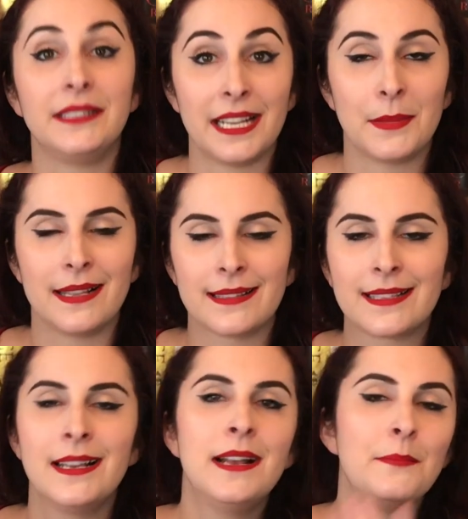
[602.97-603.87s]

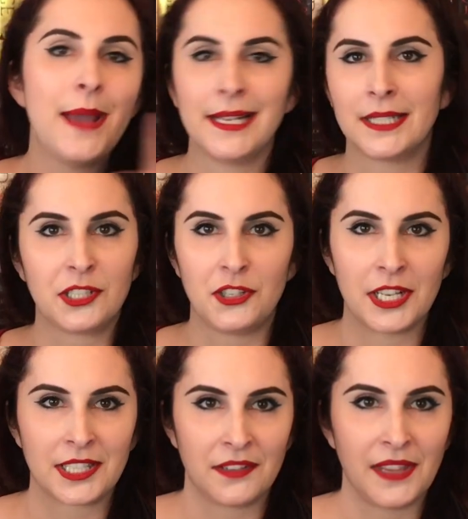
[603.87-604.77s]
demons. Basic
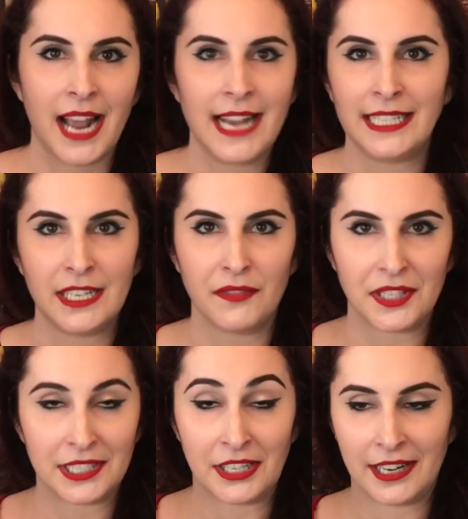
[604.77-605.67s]
gist of the idea of the
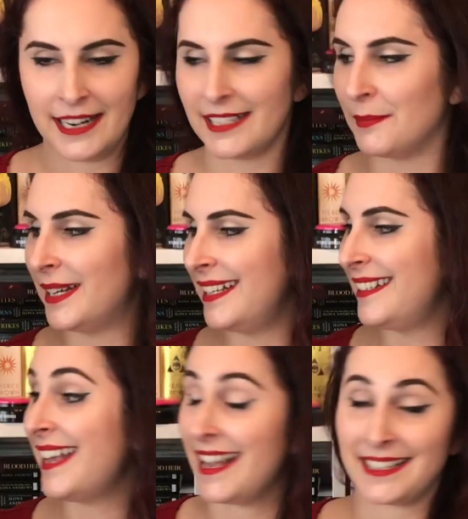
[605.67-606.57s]
series. But
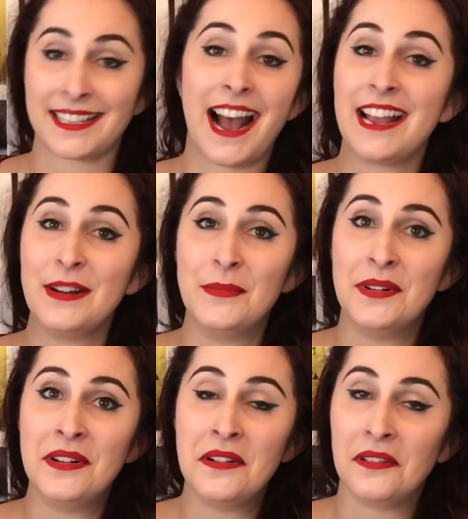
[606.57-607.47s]
yes, I
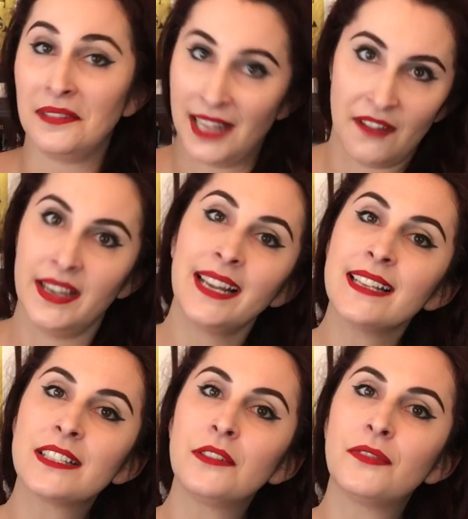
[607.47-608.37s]
am loving
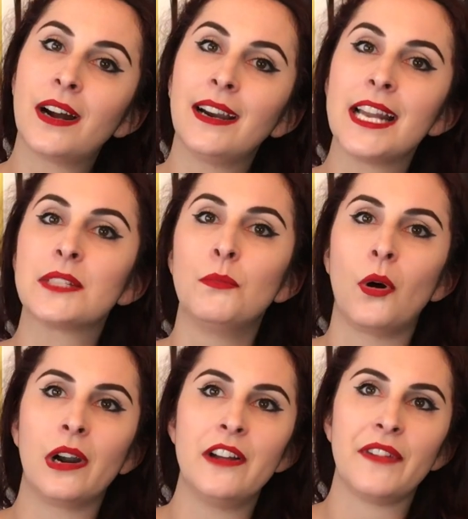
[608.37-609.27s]
it so far. It's
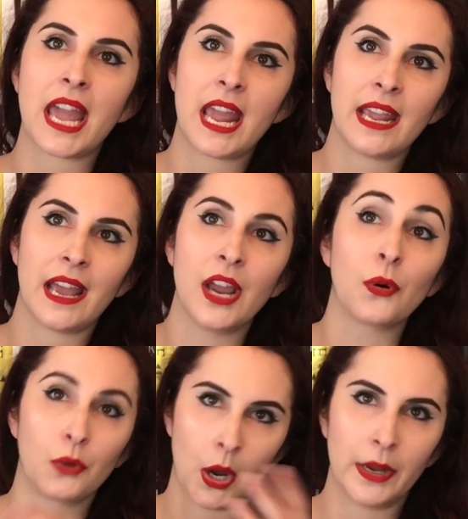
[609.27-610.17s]
more of a
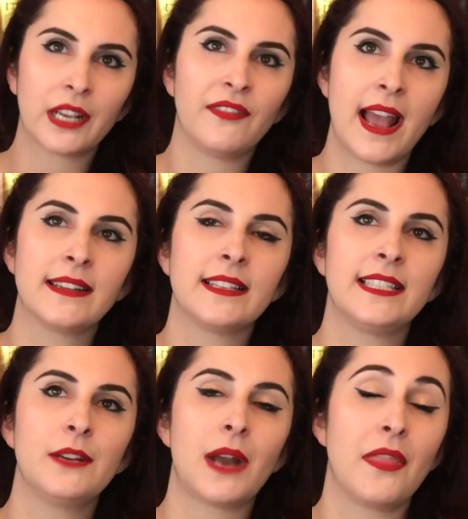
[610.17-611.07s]
heroic
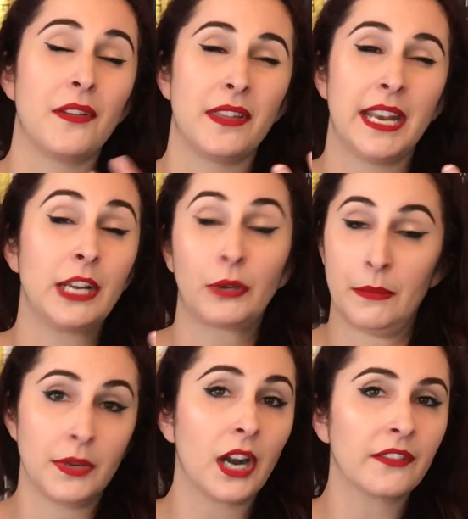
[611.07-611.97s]
fantasy rather than a
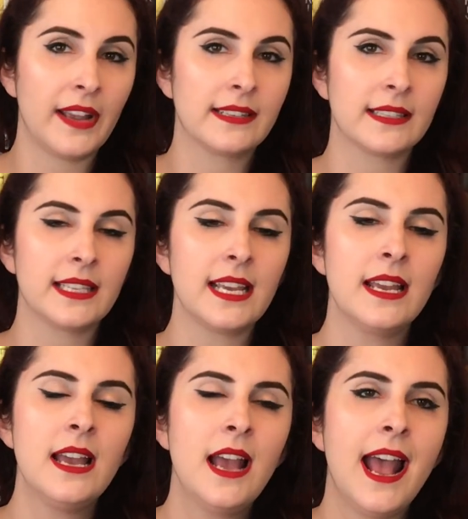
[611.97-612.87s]
grimdark fantasy.
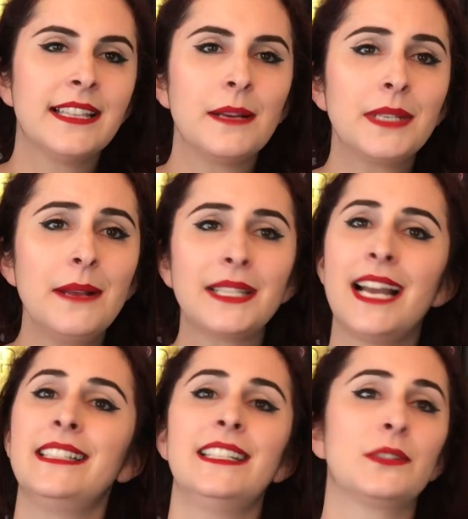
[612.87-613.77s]
And sometimes
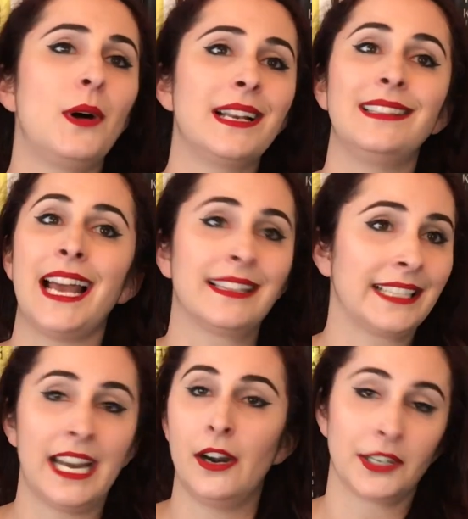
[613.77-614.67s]
I just want to like the
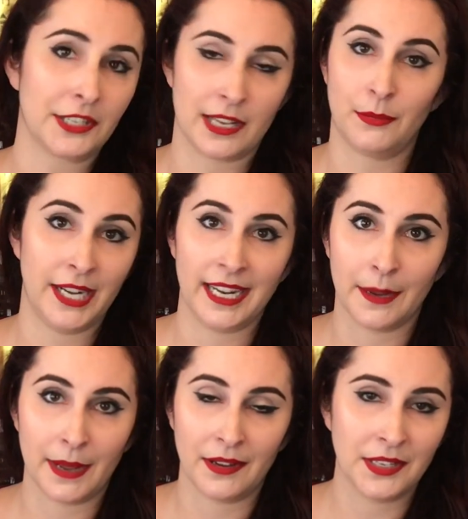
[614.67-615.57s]
characters I'm reading
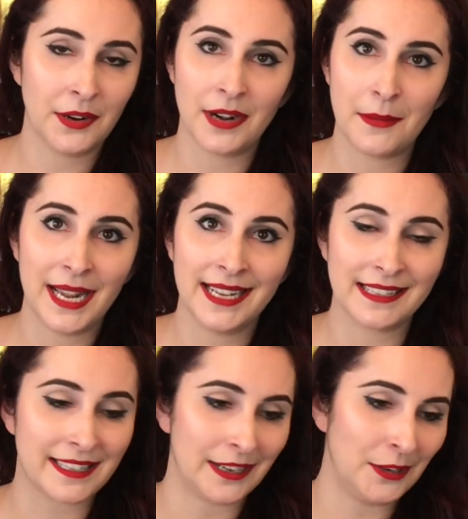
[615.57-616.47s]
about, you know what I mean?
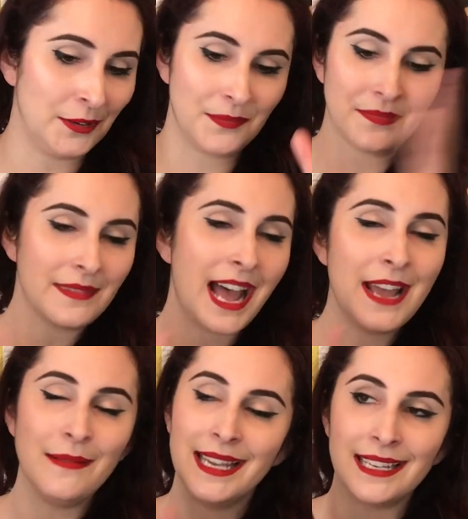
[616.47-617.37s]
So
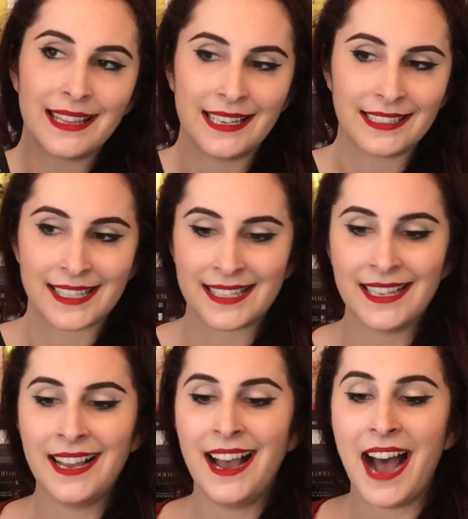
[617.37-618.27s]
I'm into this.
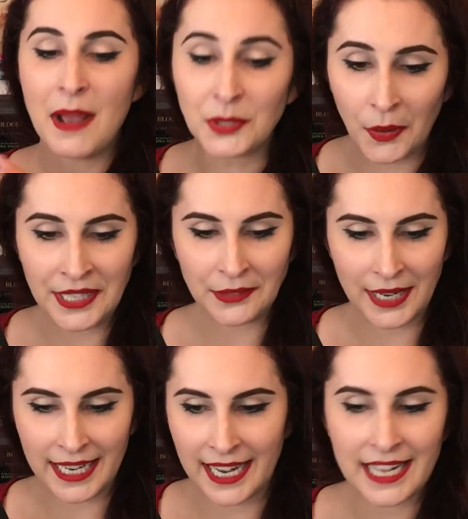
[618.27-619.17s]
I'm going to
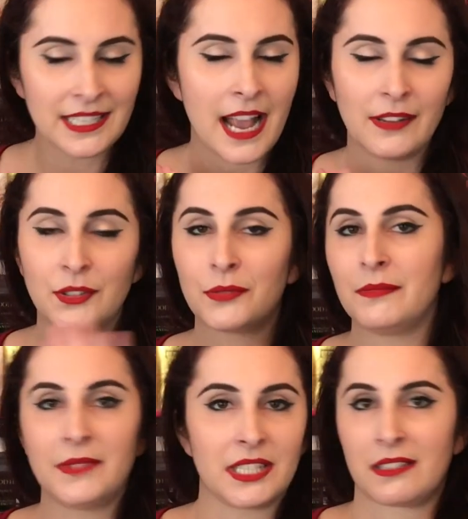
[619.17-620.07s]
read it. I
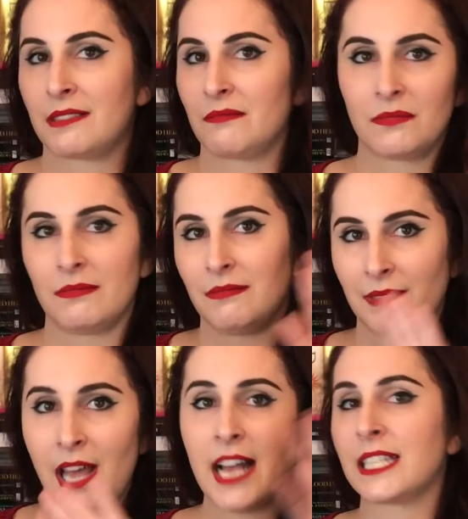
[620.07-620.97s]
just
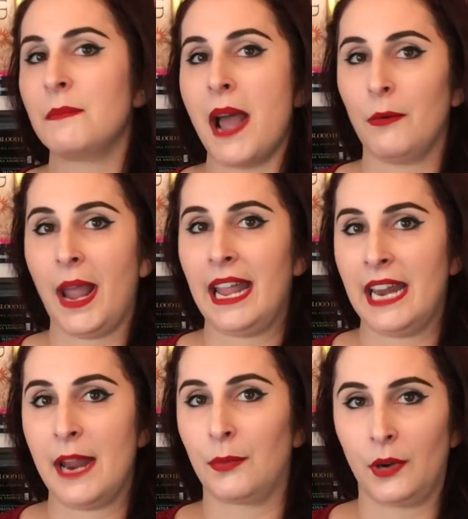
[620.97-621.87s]
lost my way in
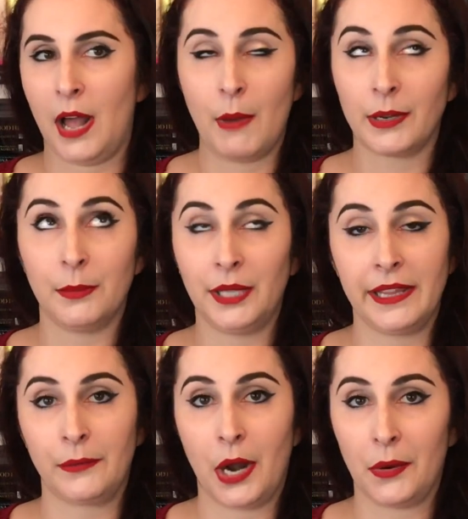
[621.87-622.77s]
April. I went
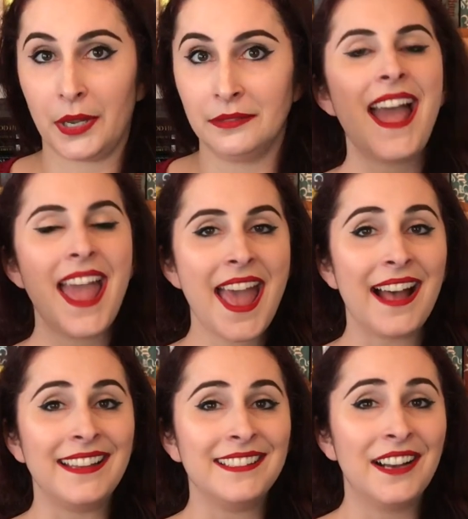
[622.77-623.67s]
completely rogue.
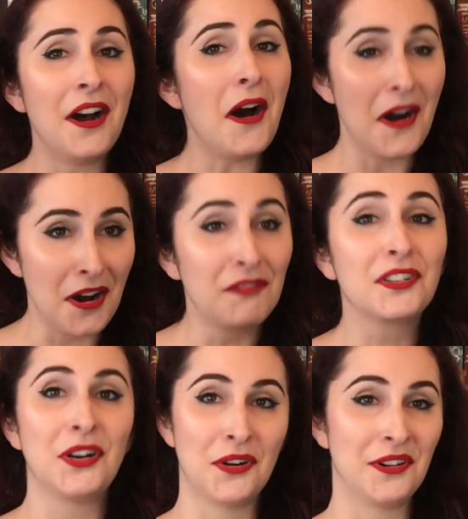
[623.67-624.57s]
And of
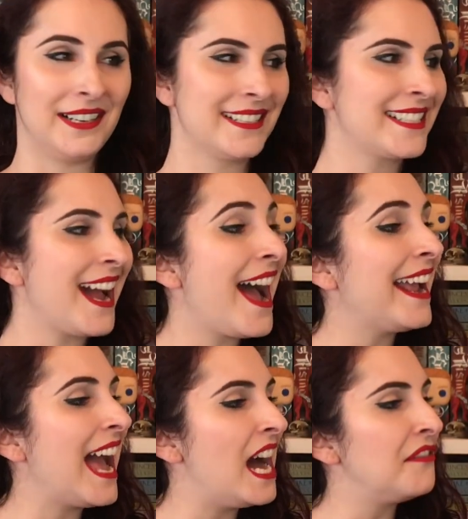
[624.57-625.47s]
course, I
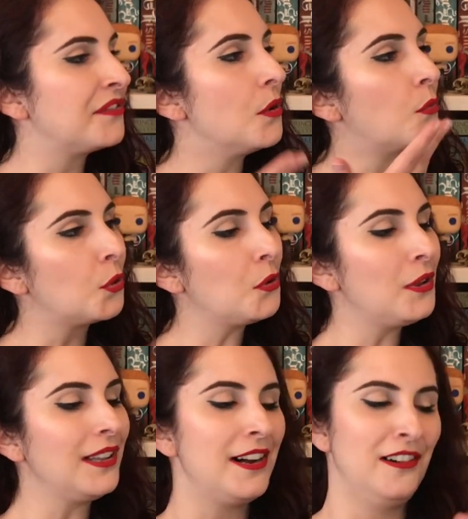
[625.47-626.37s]
have
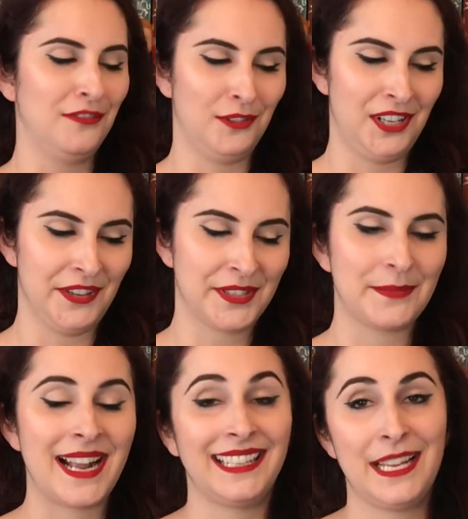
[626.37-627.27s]
Rule of Wolves
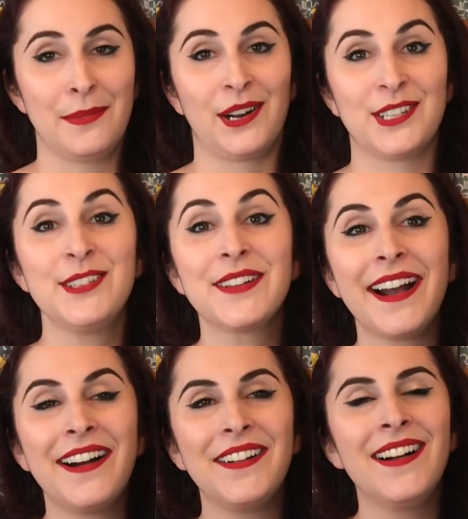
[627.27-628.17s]
by Leigh
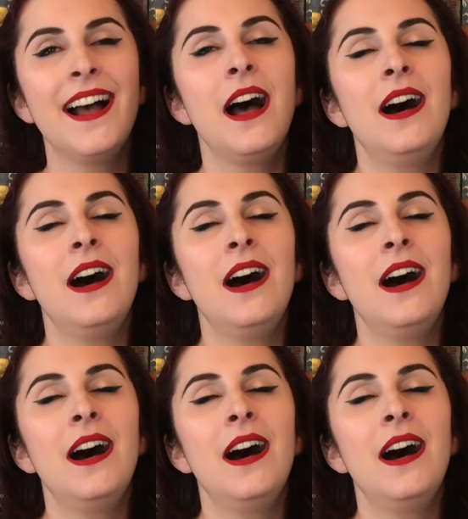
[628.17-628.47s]
Bardugo.